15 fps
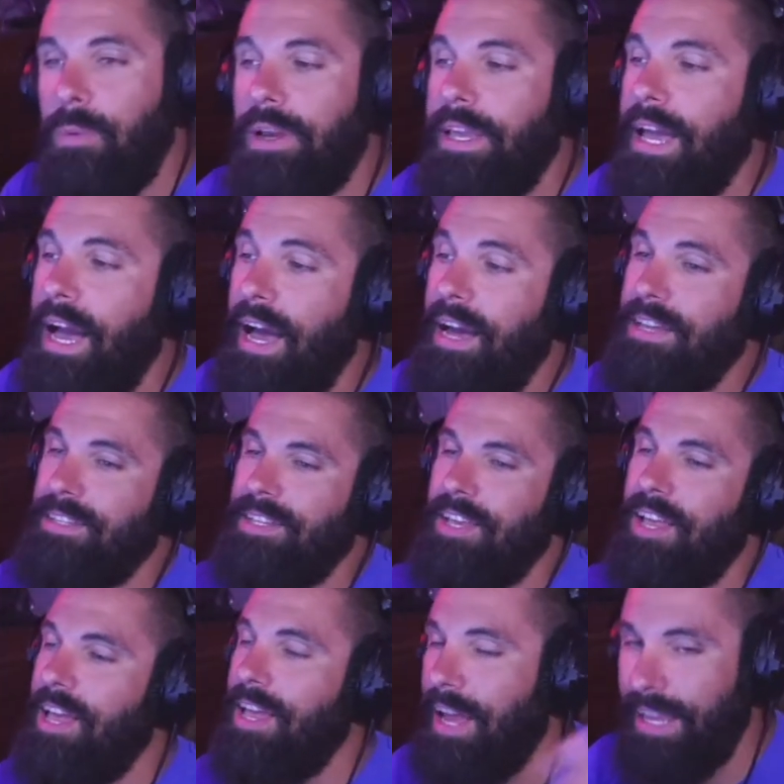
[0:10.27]
one, guys.
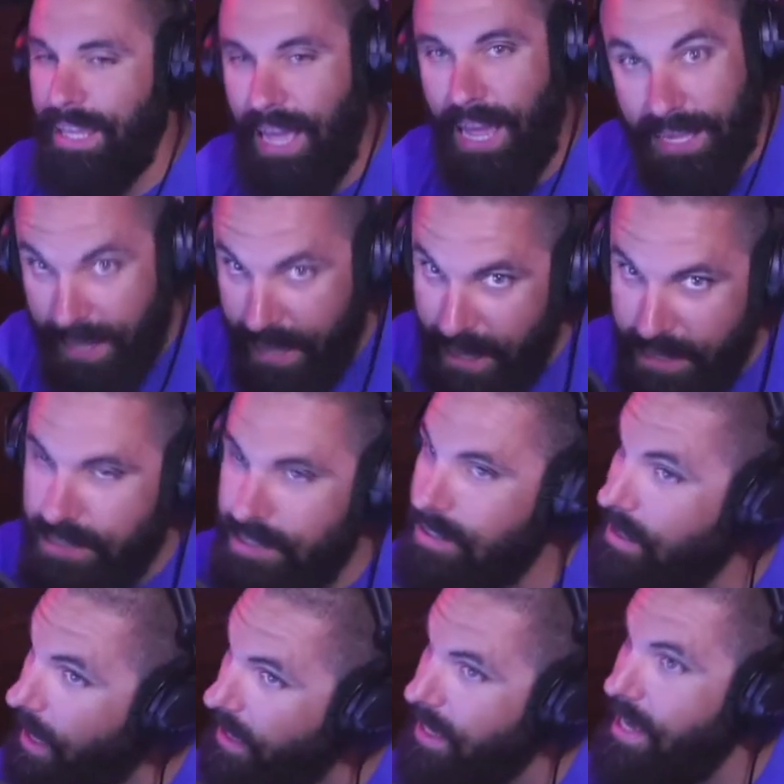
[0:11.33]
I guess
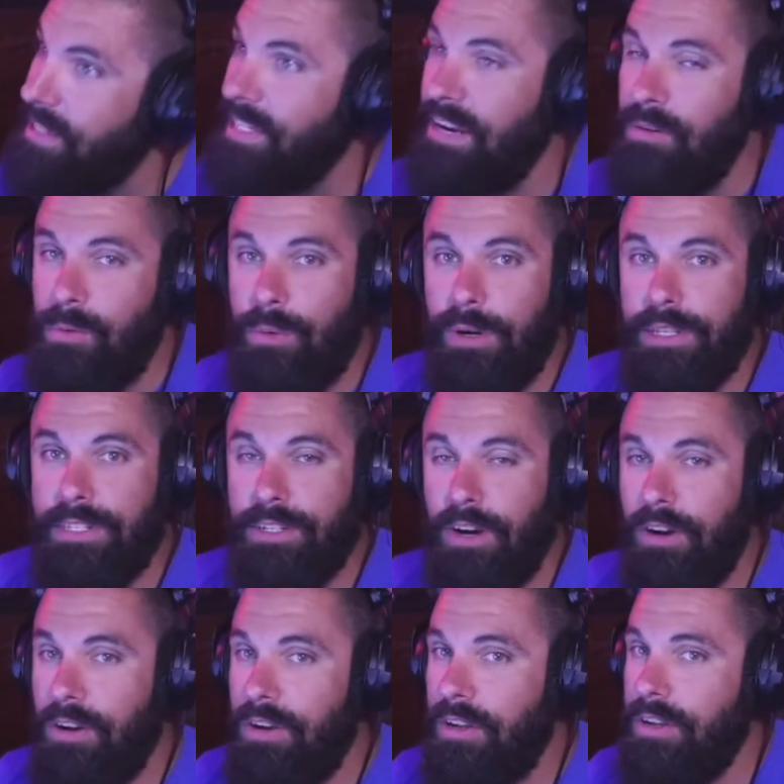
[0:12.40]
everyone's
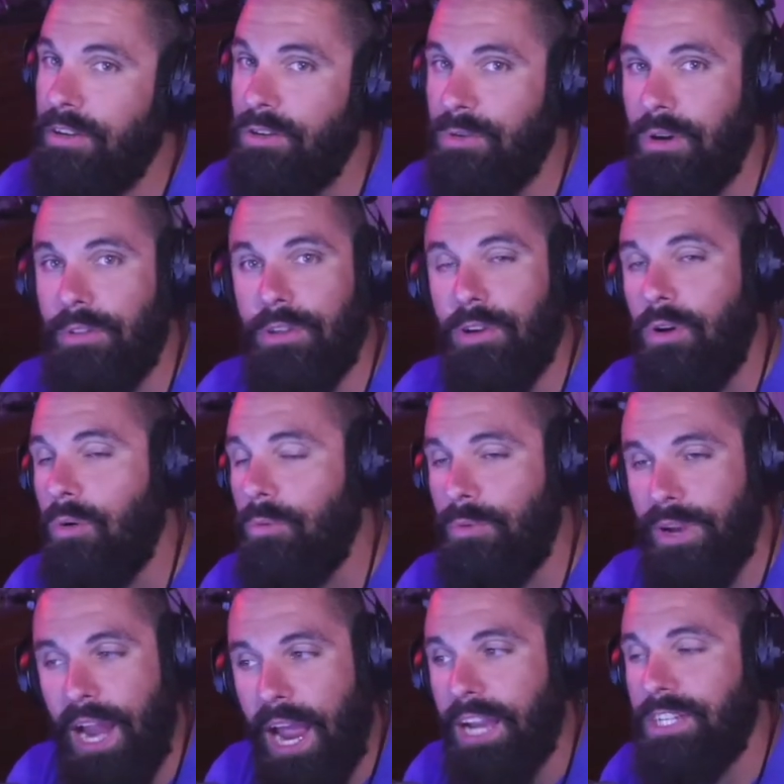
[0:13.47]
starting to do all their own
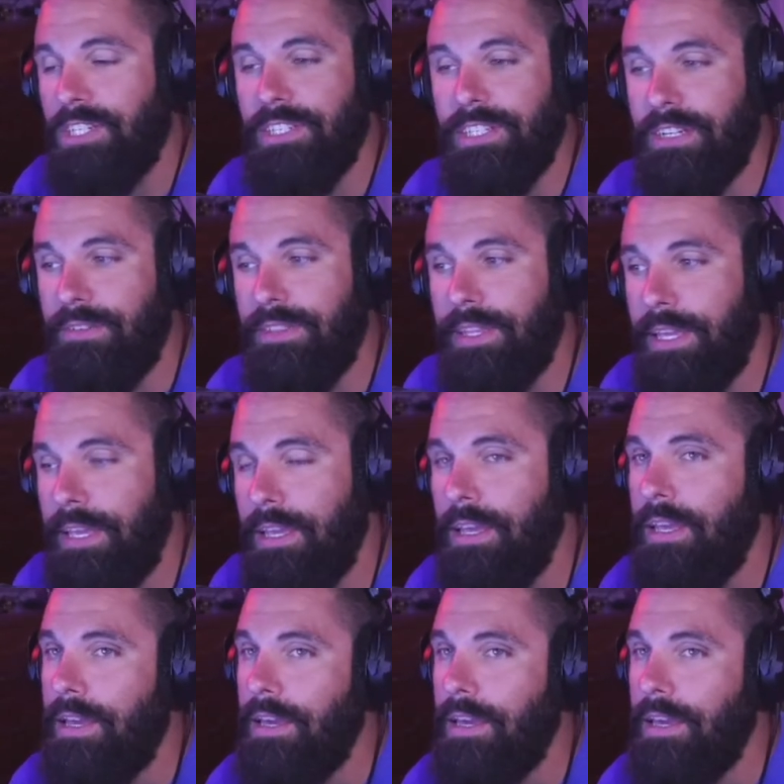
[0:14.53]
reactions and everything.